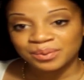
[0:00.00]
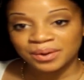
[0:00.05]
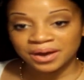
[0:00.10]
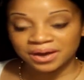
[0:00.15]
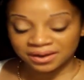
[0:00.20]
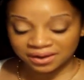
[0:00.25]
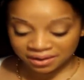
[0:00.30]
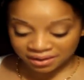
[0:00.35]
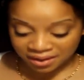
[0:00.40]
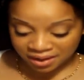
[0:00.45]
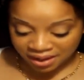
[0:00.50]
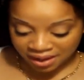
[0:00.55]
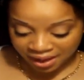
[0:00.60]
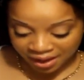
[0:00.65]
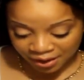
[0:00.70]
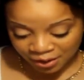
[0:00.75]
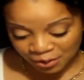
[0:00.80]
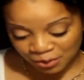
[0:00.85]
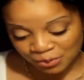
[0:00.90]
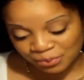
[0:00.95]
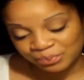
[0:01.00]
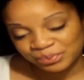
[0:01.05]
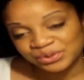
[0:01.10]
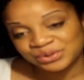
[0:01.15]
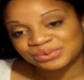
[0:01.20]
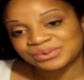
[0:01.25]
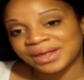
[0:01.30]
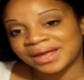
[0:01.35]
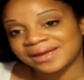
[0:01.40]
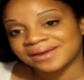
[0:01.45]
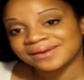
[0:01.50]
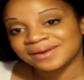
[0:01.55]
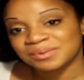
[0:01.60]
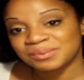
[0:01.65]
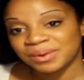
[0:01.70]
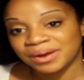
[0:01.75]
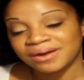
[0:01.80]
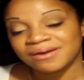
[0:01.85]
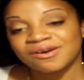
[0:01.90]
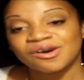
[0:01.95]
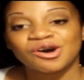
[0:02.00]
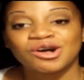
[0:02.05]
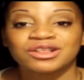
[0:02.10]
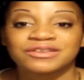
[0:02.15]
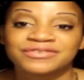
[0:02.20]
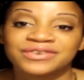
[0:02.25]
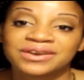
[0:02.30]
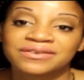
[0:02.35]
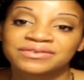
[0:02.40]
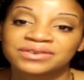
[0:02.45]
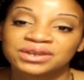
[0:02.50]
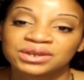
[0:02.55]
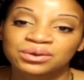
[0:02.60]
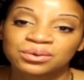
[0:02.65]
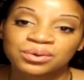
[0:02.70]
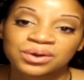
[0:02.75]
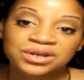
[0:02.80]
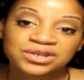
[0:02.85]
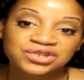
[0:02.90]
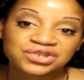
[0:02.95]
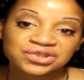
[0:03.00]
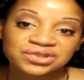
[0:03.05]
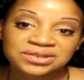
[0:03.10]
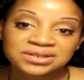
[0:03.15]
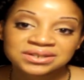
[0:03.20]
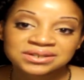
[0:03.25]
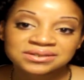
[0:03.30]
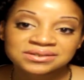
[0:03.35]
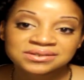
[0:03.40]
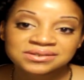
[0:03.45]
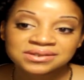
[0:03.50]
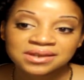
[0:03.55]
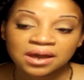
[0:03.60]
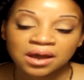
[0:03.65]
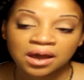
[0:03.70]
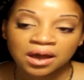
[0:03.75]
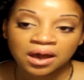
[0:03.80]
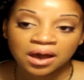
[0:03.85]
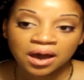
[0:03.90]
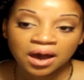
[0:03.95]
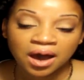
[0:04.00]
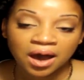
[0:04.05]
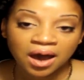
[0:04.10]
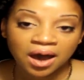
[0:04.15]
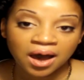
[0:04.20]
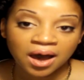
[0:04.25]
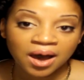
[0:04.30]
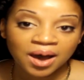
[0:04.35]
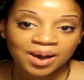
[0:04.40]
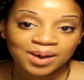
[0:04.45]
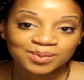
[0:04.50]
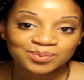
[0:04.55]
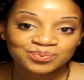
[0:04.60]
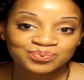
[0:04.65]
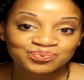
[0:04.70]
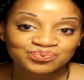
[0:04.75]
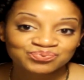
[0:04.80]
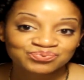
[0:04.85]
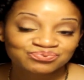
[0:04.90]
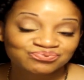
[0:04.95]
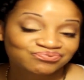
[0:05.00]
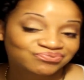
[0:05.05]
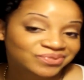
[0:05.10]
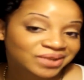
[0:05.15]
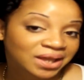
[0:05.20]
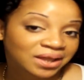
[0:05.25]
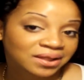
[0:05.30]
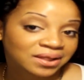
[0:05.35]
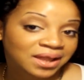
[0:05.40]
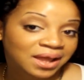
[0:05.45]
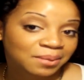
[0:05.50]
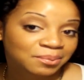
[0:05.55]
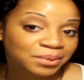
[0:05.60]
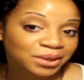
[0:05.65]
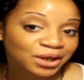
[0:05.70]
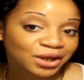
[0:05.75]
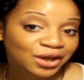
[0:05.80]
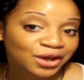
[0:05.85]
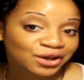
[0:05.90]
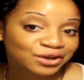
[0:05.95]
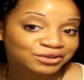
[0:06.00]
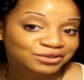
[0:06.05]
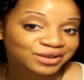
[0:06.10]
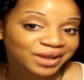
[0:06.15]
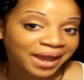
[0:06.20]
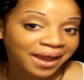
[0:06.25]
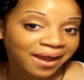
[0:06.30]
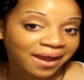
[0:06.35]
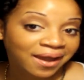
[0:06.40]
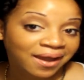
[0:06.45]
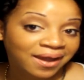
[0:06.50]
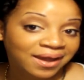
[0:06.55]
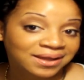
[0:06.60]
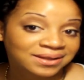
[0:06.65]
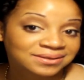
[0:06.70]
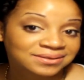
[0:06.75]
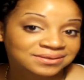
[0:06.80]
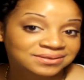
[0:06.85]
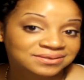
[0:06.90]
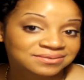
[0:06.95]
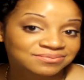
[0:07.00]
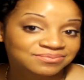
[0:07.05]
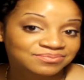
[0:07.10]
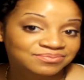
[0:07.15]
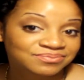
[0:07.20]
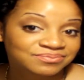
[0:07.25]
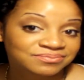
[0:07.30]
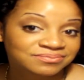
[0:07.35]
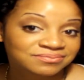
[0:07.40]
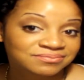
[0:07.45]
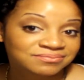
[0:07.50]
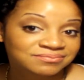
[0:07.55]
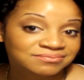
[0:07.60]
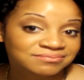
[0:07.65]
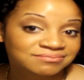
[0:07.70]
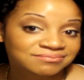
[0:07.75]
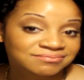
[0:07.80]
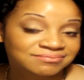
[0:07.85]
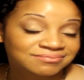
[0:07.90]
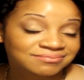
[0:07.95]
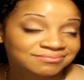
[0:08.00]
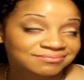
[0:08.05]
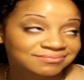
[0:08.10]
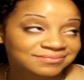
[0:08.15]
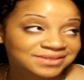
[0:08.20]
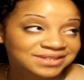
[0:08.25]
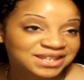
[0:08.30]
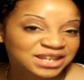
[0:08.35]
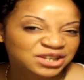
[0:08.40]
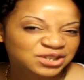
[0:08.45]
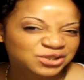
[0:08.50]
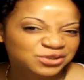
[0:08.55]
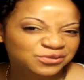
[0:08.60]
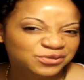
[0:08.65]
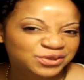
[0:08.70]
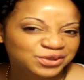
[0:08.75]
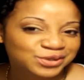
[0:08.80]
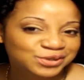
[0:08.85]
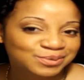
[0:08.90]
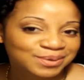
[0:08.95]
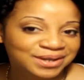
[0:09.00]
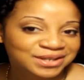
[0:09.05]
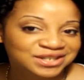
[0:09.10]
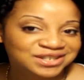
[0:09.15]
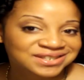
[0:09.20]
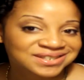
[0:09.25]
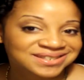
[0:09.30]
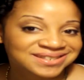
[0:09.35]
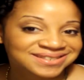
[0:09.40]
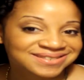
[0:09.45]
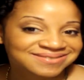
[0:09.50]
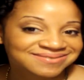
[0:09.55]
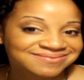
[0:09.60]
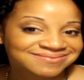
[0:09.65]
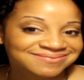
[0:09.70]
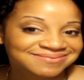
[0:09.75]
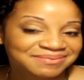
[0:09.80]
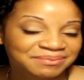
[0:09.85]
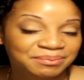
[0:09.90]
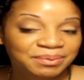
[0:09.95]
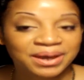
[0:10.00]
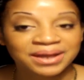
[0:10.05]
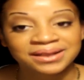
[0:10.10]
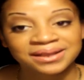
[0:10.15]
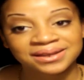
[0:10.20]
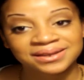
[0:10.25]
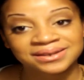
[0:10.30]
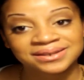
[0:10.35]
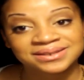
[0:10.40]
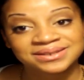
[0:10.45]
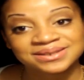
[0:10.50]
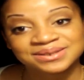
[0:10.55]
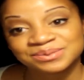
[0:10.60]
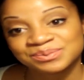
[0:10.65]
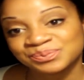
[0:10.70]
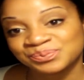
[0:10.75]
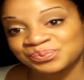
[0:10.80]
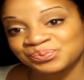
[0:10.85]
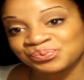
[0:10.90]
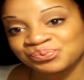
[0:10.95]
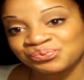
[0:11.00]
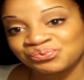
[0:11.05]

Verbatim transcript: but I hope you like my haul. If you have any questions, um, let me know and stay tuned for the swatches. Bye, ladies.